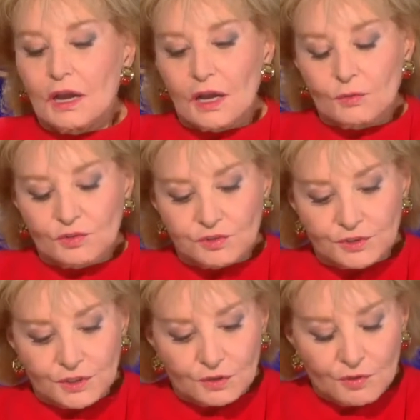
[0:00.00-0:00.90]
I was
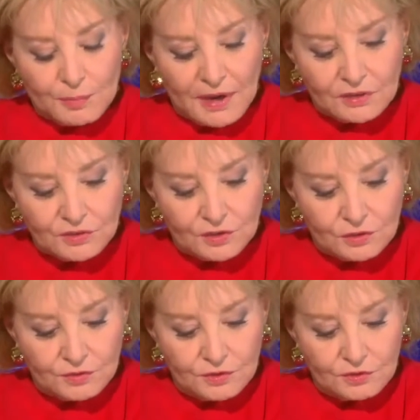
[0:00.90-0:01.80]
looking over past
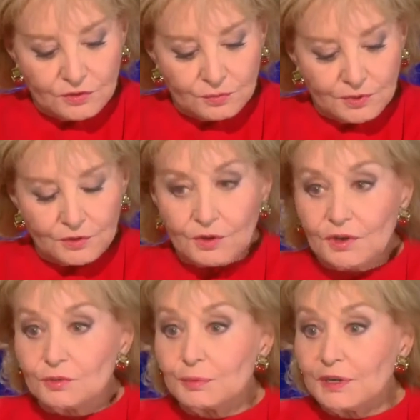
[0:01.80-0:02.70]
interviews with your
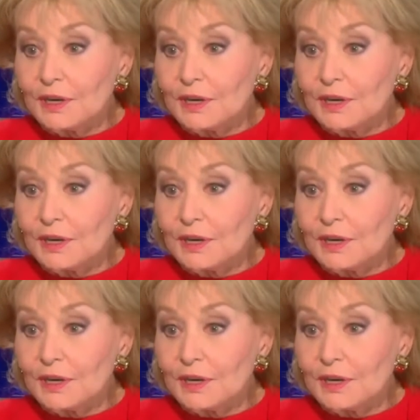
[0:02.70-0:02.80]
husband